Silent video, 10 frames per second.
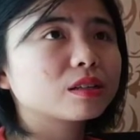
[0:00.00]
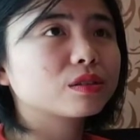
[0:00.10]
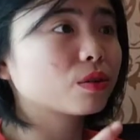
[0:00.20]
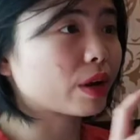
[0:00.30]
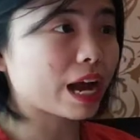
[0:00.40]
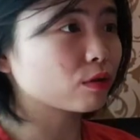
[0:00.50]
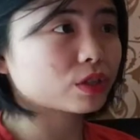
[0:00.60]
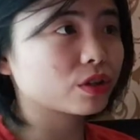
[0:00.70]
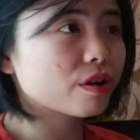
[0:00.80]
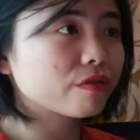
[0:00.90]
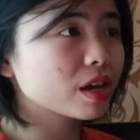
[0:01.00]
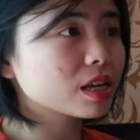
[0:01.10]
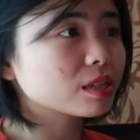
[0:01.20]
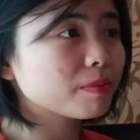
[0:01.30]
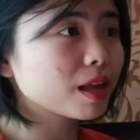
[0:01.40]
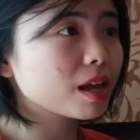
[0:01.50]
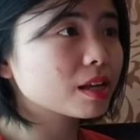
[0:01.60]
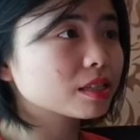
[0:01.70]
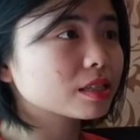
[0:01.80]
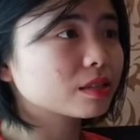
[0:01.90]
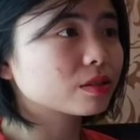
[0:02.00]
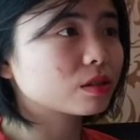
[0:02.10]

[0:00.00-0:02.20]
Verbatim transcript: so couch surfing is a place.